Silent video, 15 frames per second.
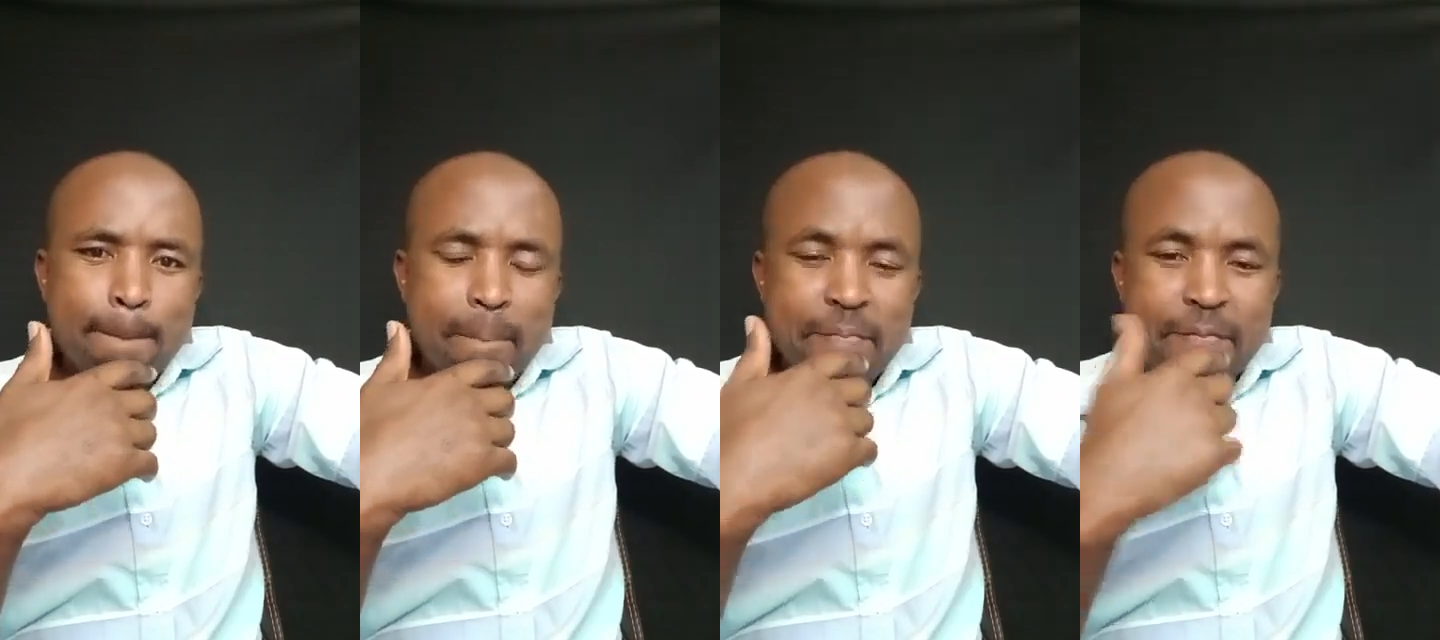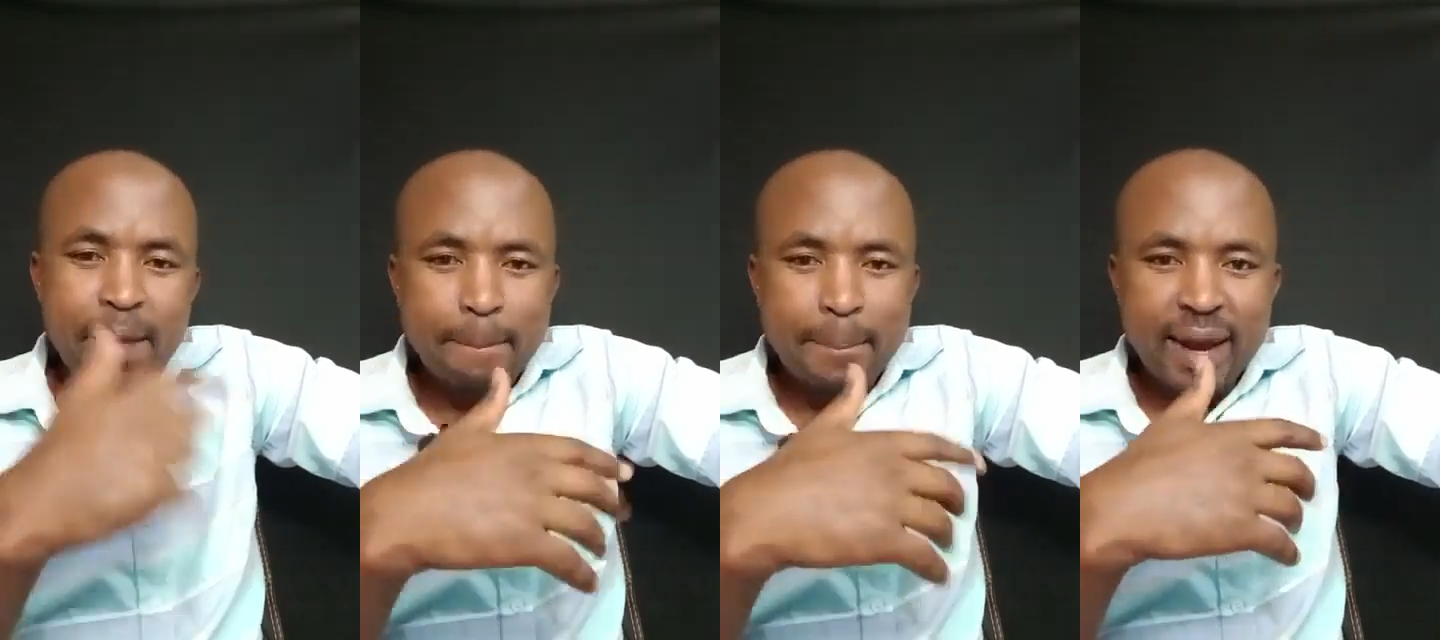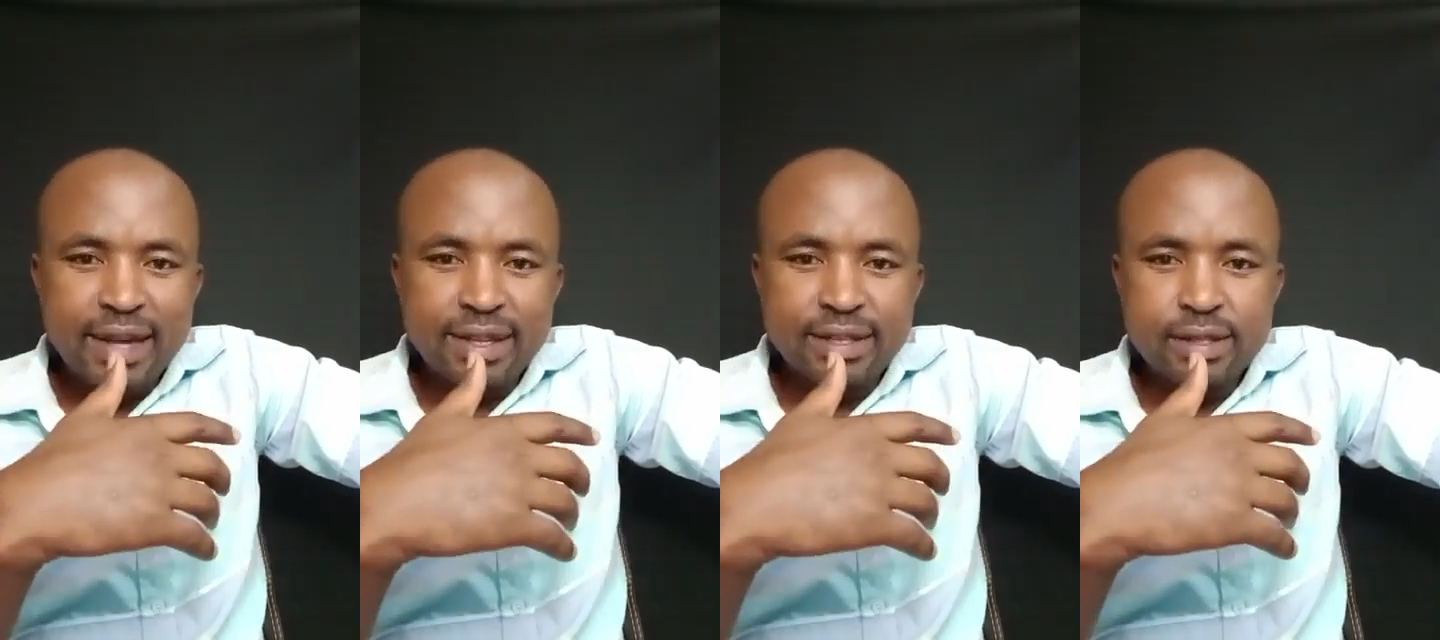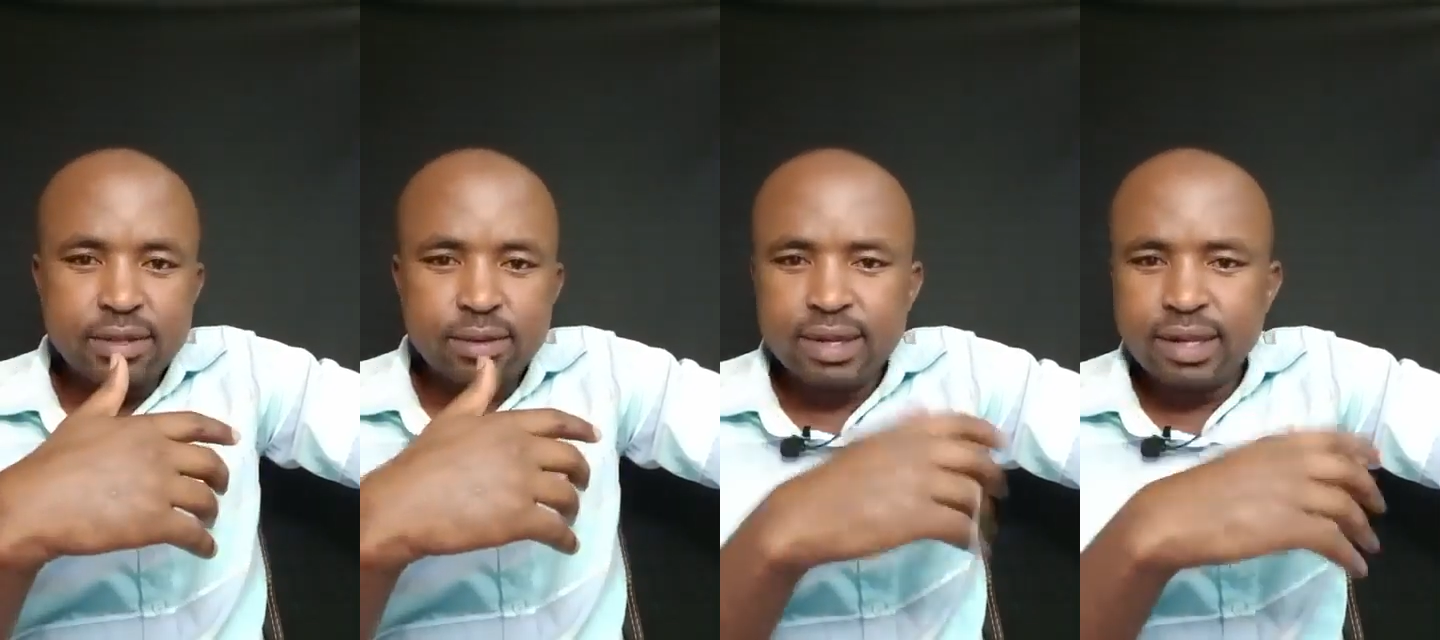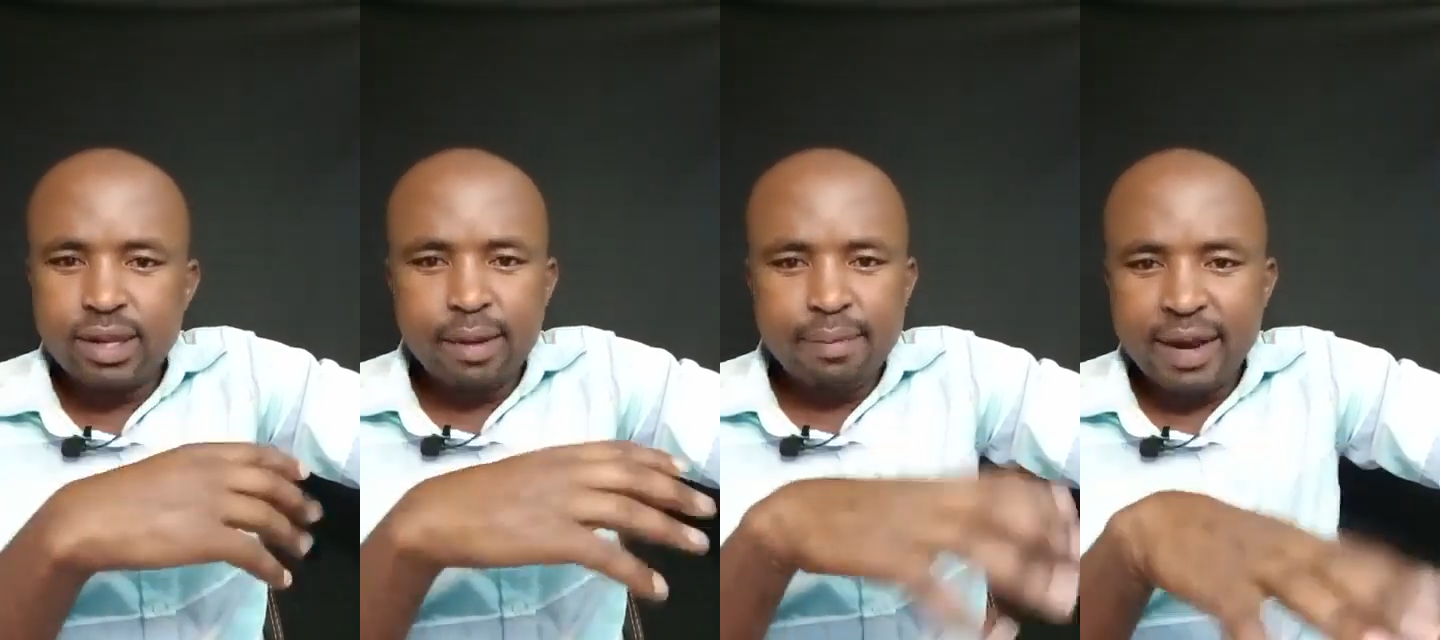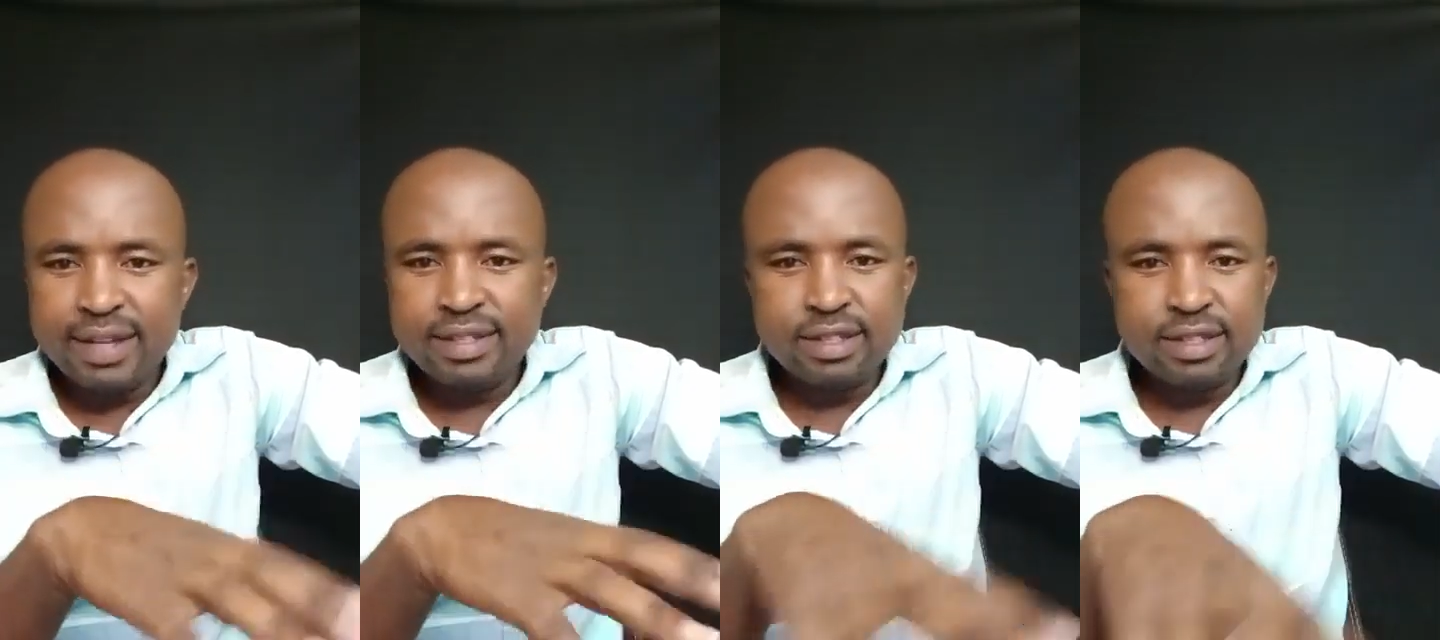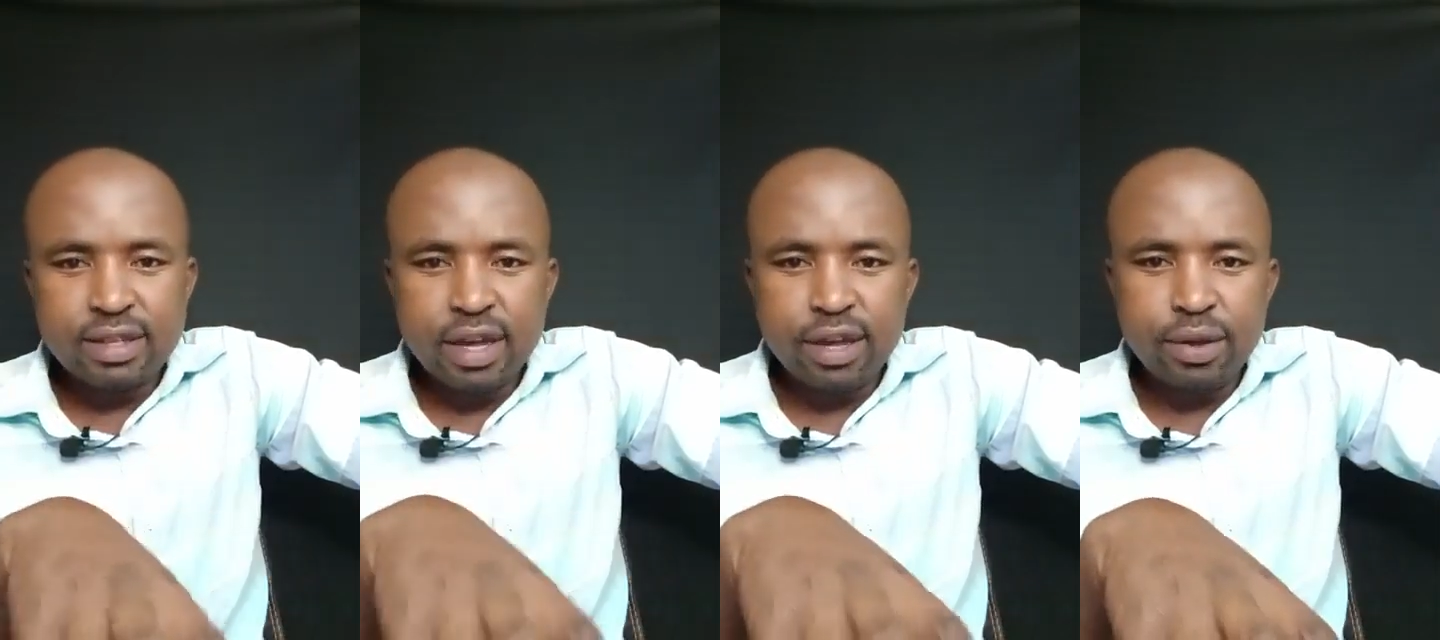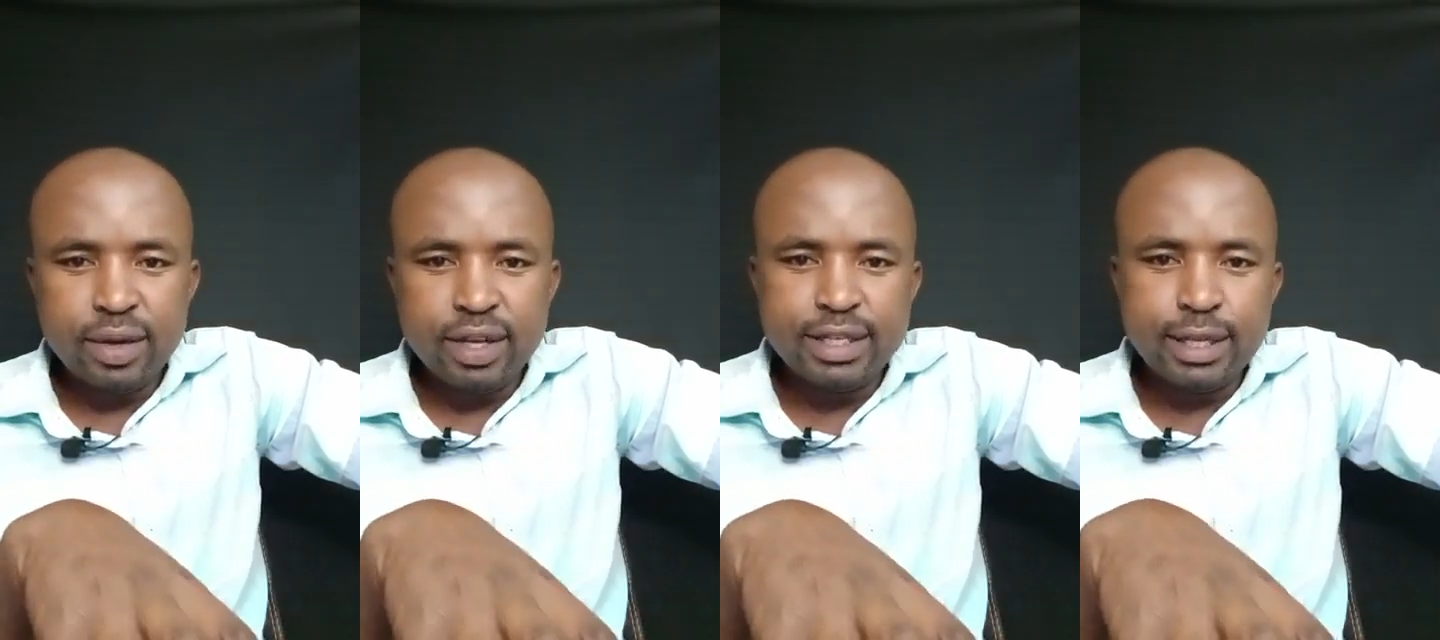the price when the price is
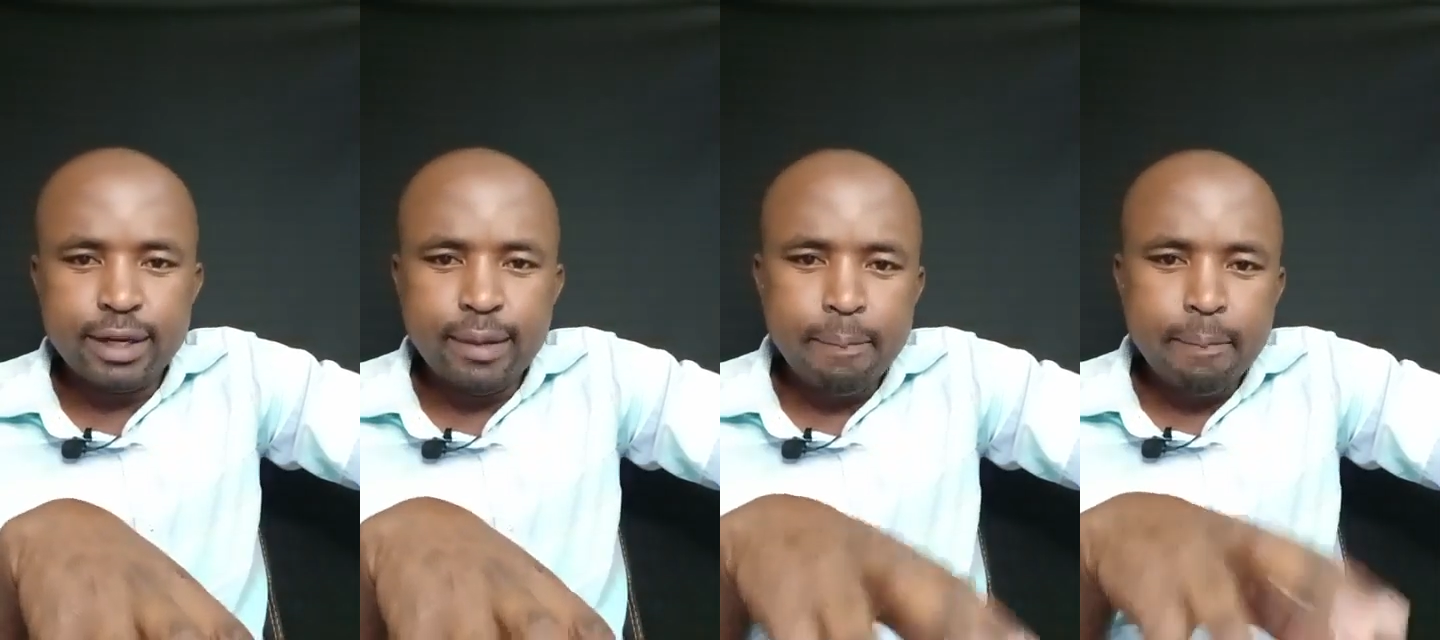calculated.